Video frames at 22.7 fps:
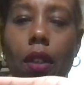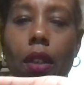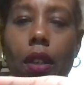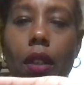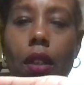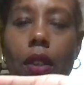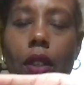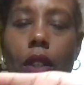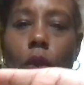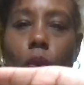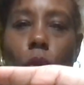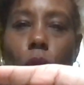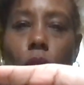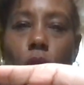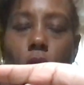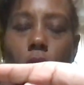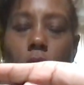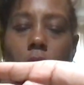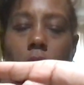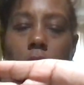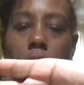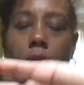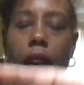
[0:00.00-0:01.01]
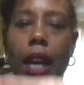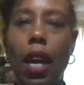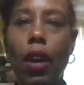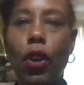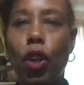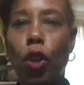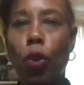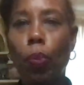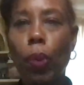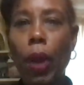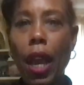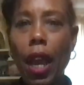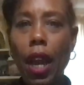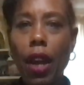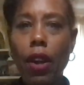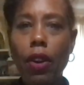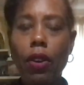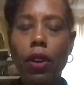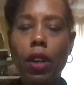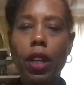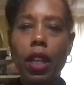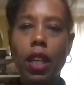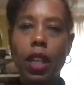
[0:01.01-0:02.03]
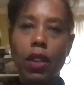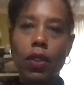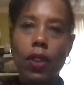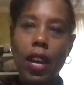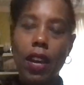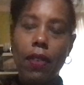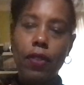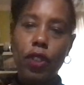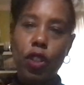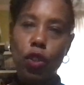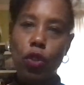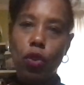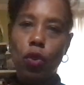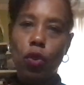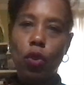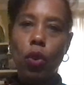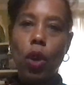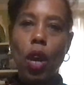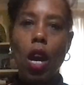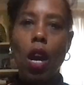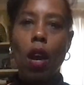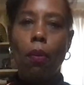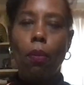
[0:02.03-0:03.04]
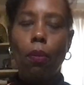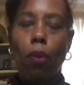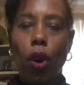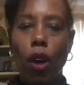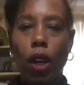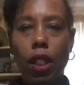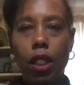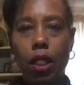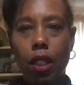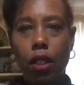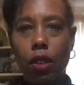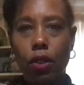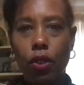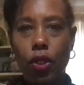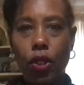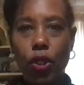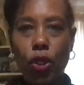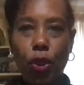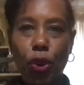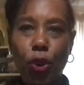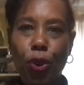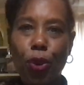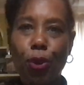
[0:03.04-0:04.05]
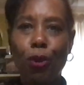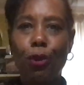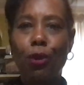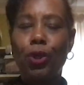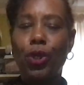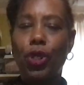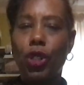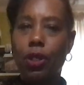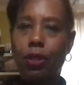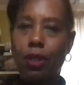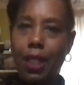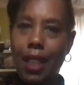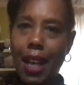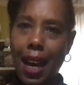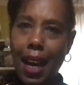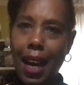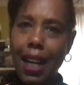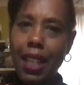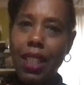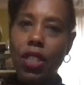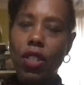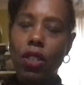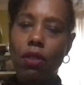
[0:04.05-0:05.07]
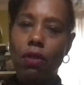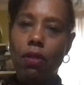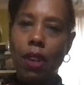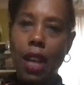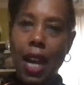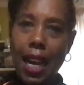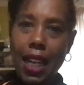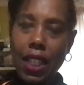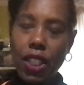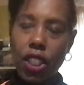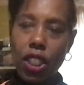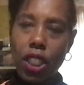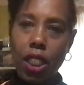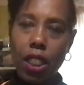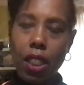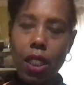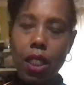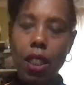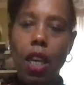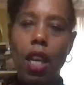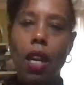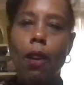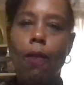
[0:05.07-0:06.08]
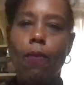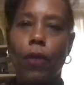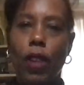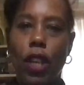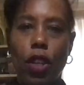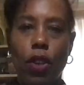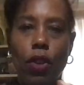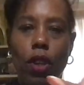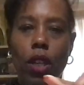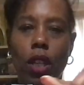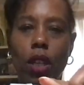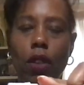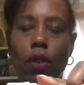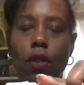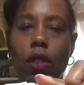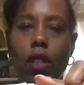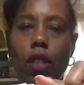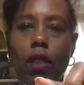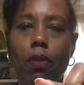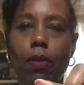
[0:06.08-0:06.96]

So when you're cutting out your pattern and you have to mark your circles, your dots, your notches, that you can use some